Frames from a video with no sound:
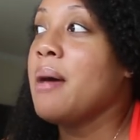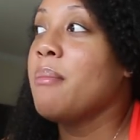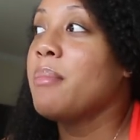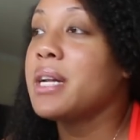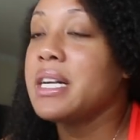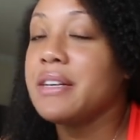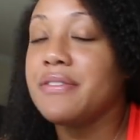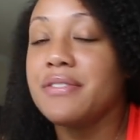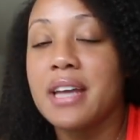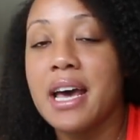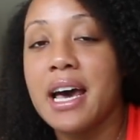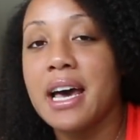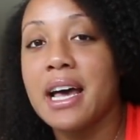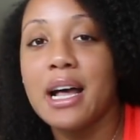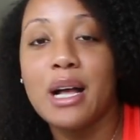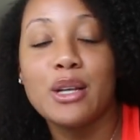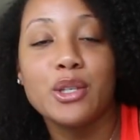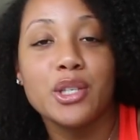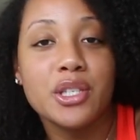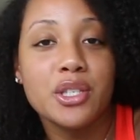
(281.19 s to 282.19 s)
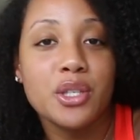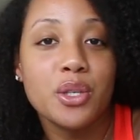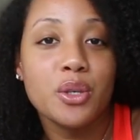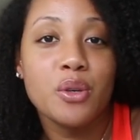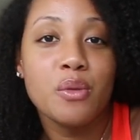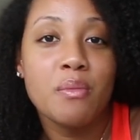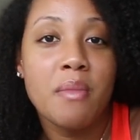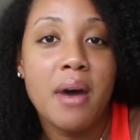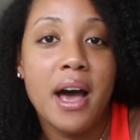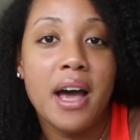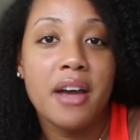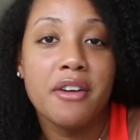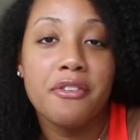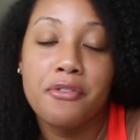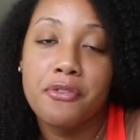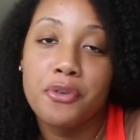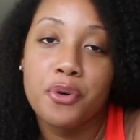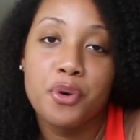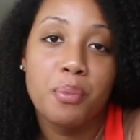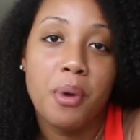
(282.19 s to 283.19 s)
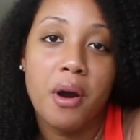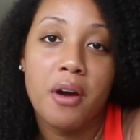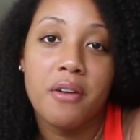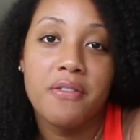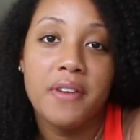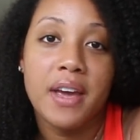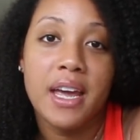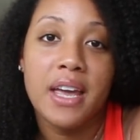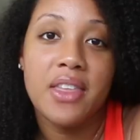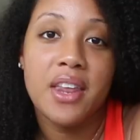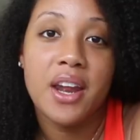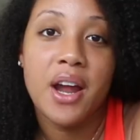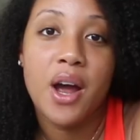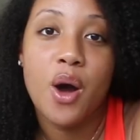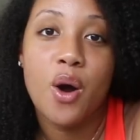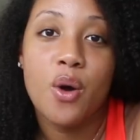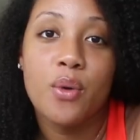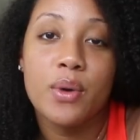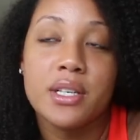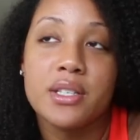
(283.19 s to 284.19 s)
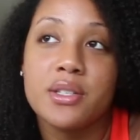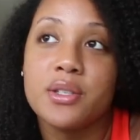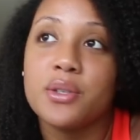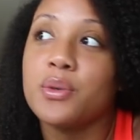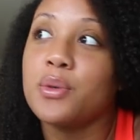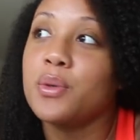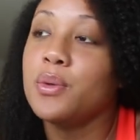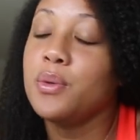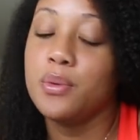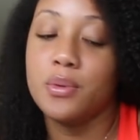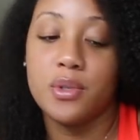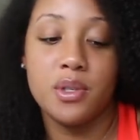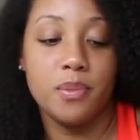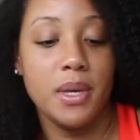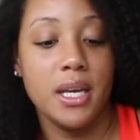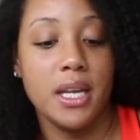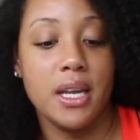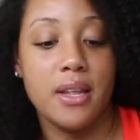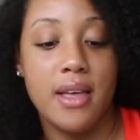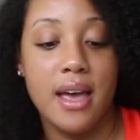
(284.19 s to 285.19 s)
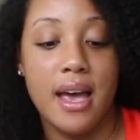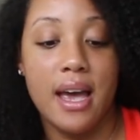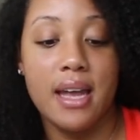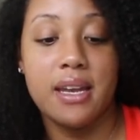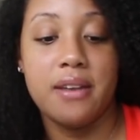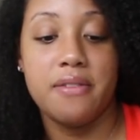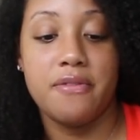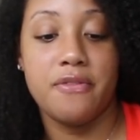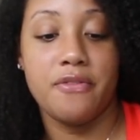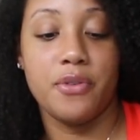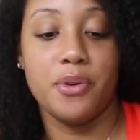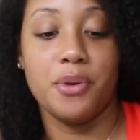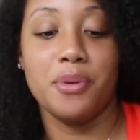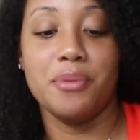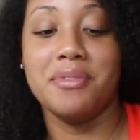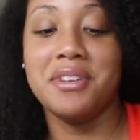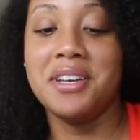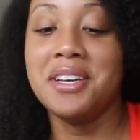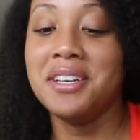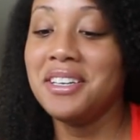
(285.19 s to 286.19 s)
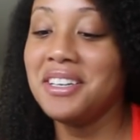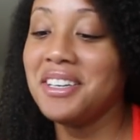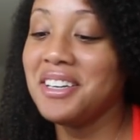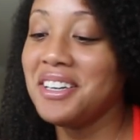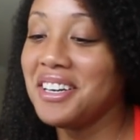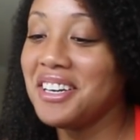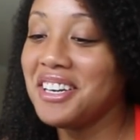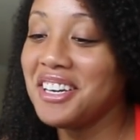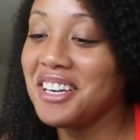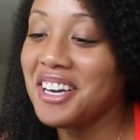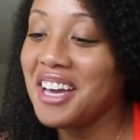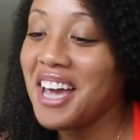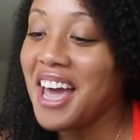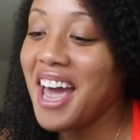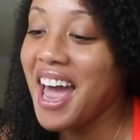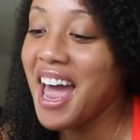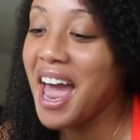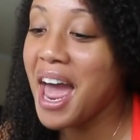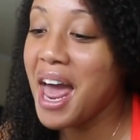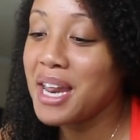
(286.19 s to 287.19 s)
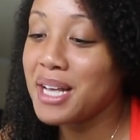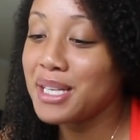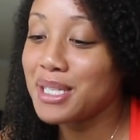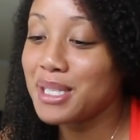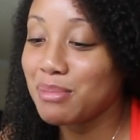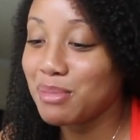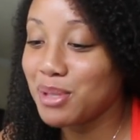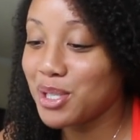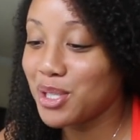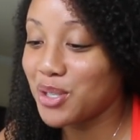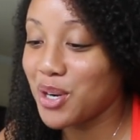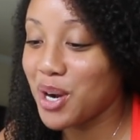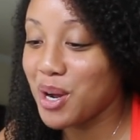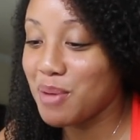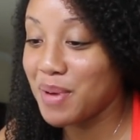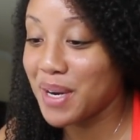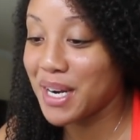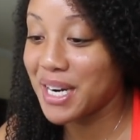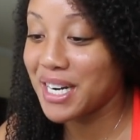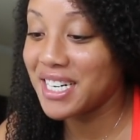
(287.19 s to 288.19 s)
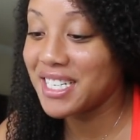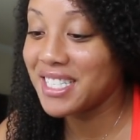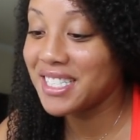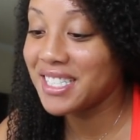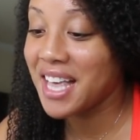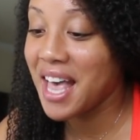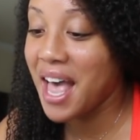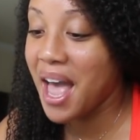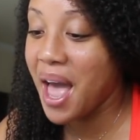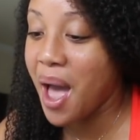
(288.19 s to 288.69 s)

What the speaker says: But if not, I'll just do my fruit parfait that I always do. Ooh, speaking of that, I need fruit. I need some strawberries.